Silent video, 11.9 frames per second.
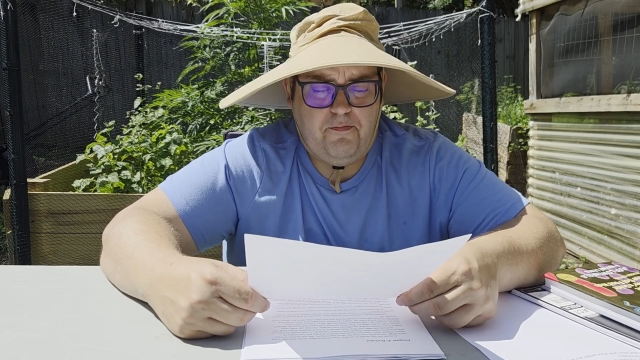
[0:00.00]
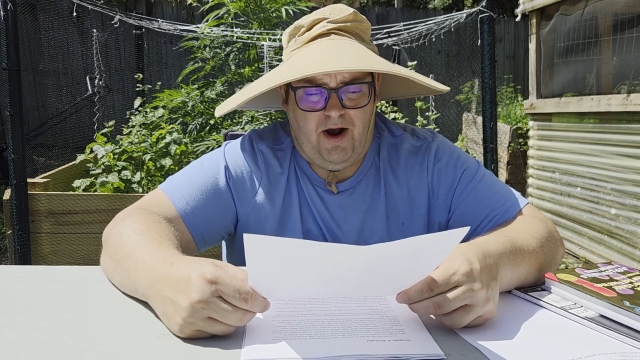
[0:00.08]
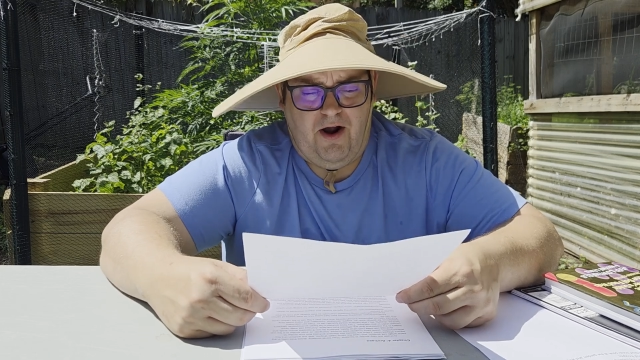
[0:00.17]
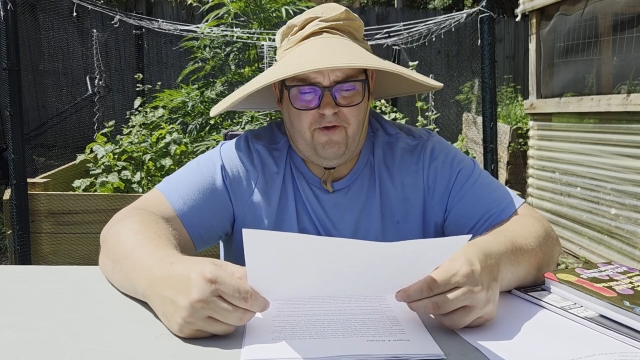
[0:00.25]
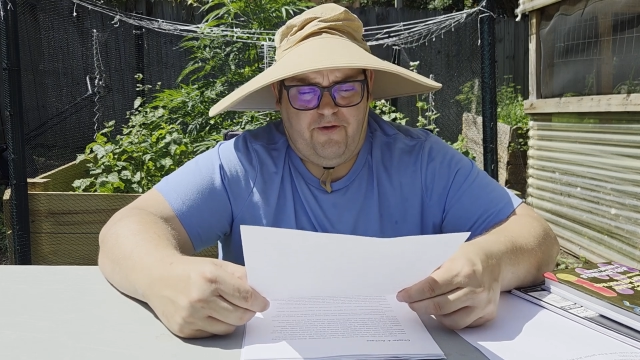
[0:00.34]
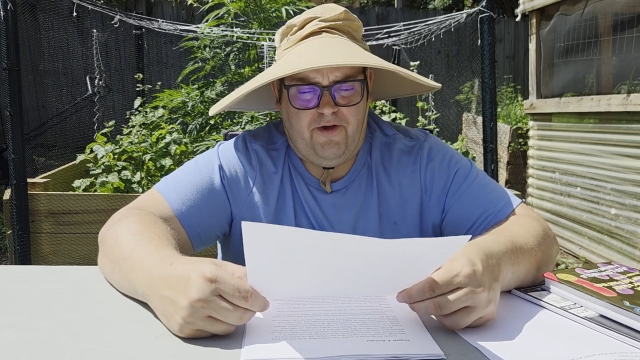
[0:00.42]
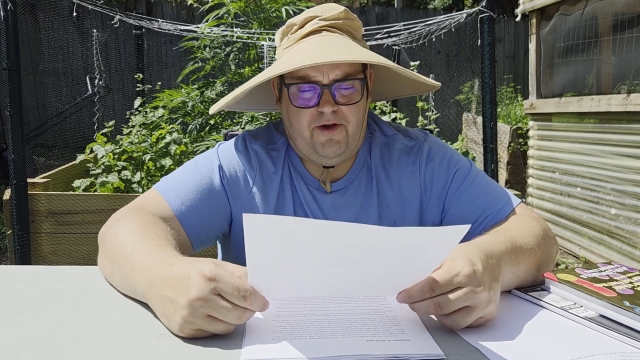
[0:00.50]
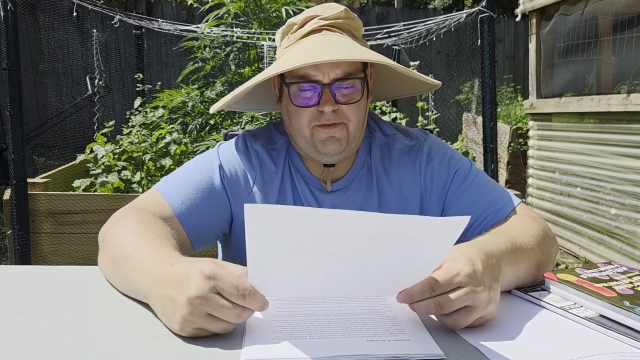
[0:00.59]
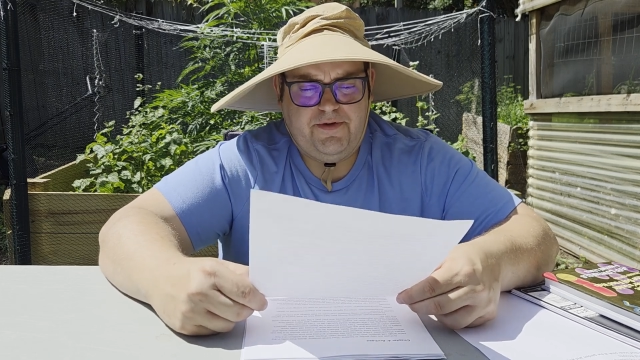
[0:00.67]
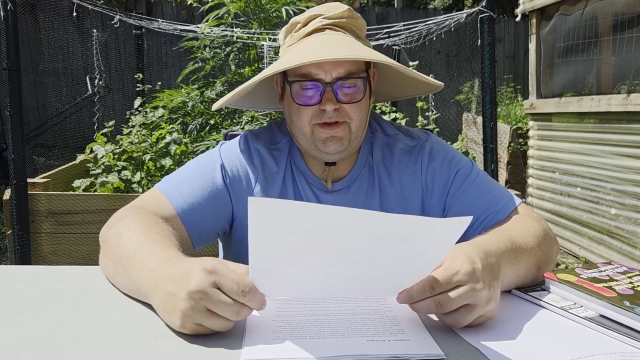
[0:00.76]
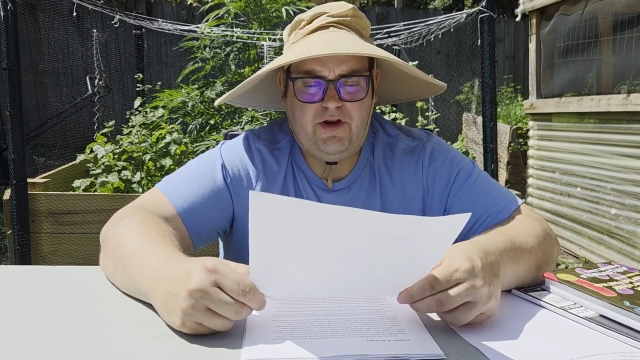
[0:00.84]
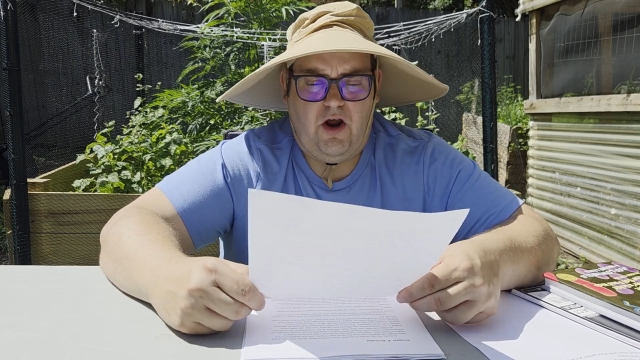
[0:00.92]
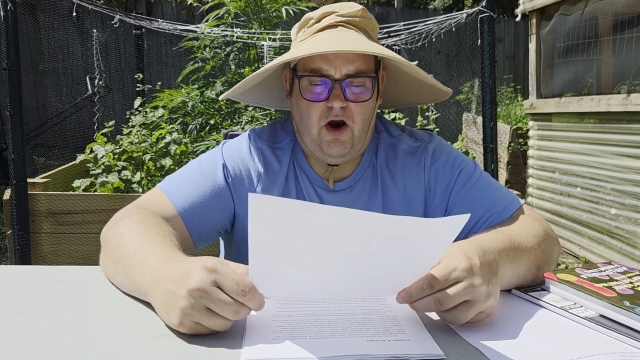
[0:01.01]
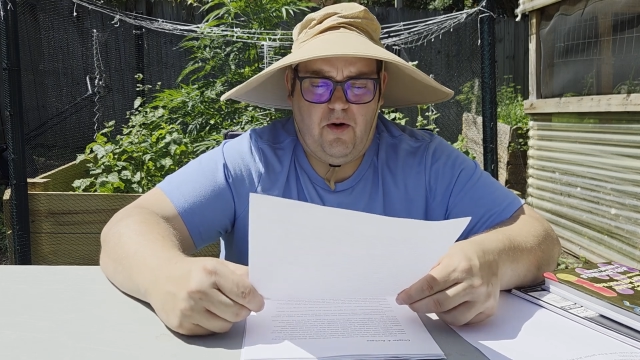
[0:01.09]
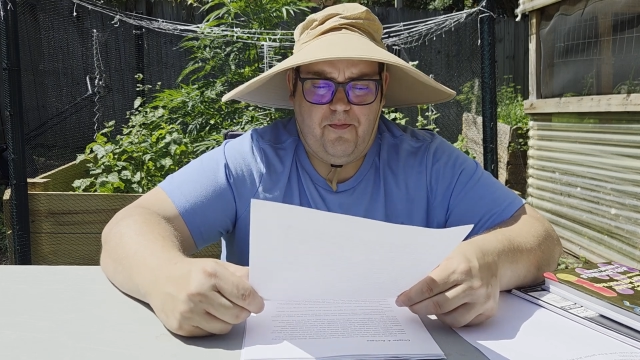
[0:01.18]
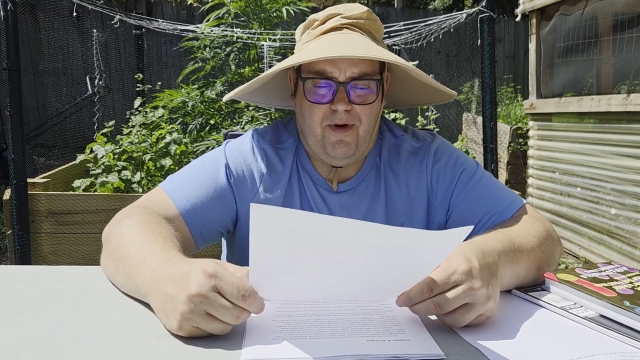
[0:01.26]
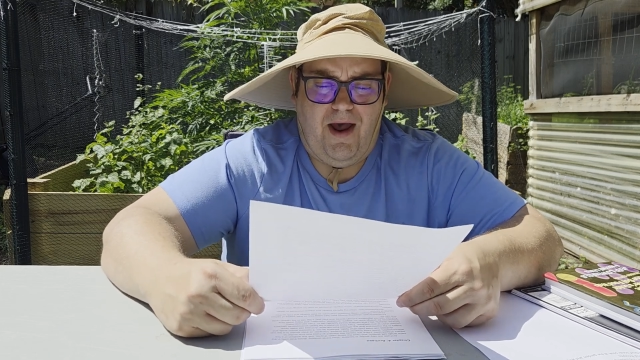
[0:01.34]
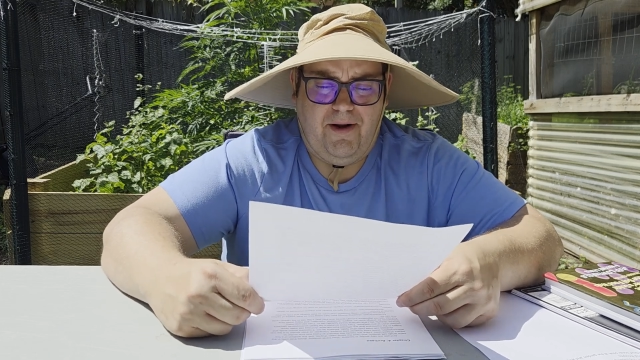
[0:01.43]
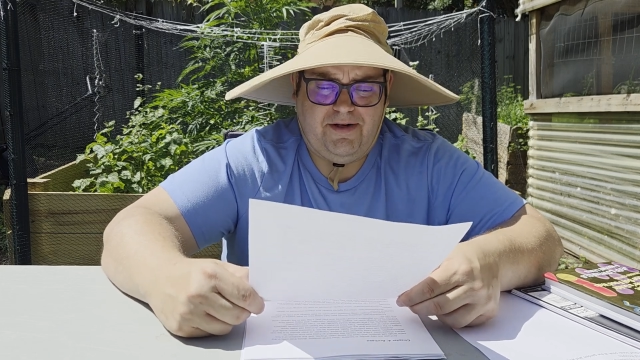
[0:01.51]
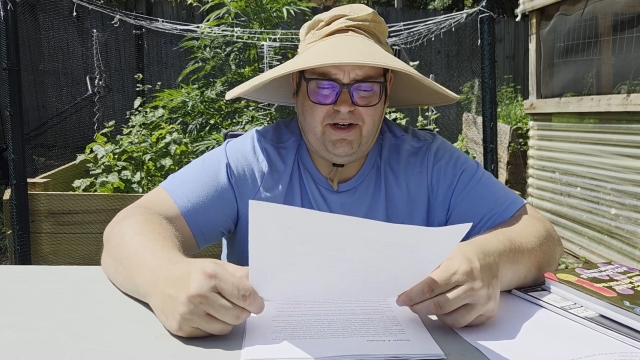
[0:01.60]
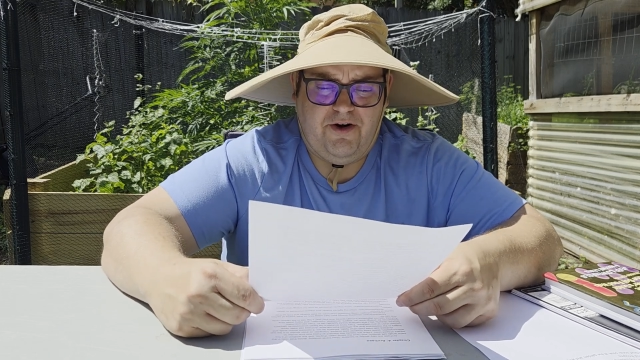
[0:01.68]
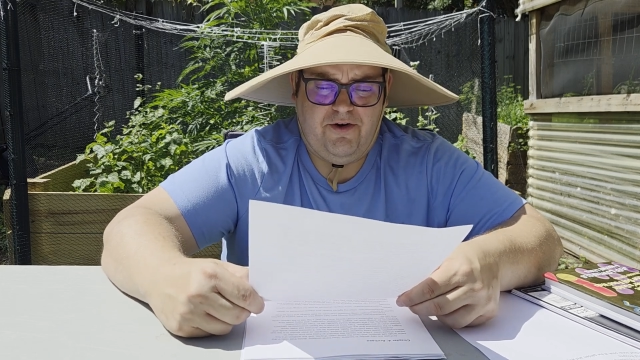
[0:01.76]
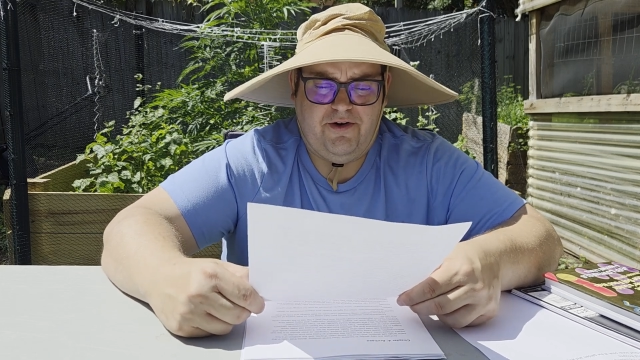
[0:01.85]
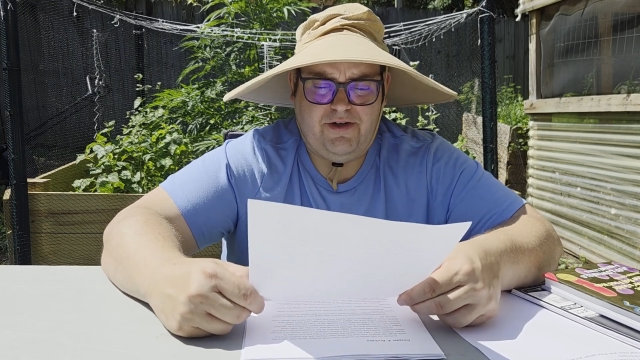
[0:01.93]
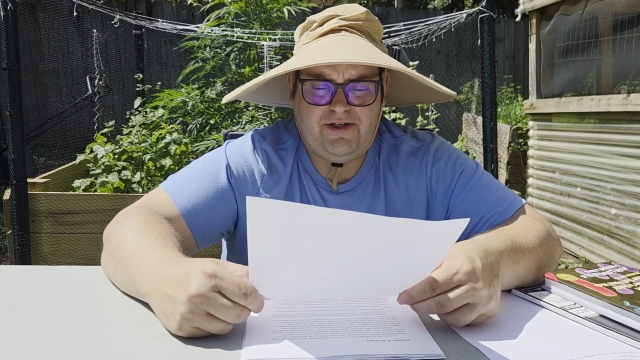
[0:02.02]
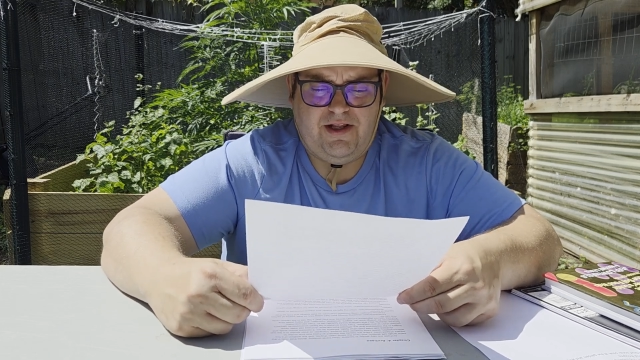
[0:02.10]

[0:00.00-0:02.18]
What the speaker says: Biofilms are bacterial